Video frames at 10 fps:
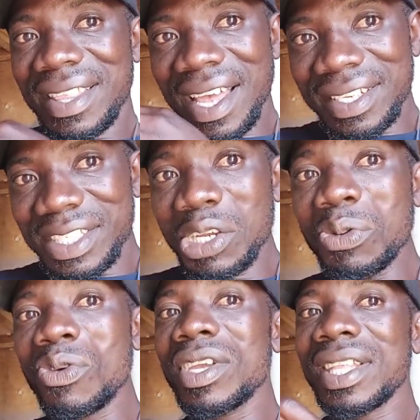They are
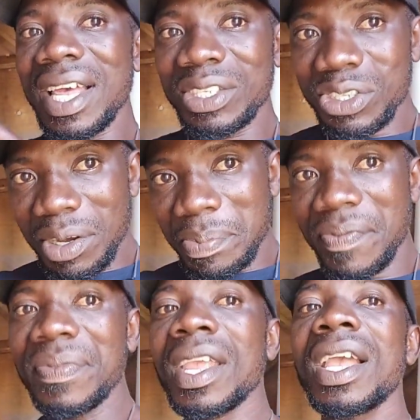still doing the job.
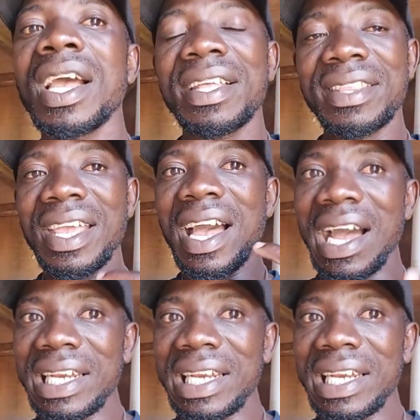They are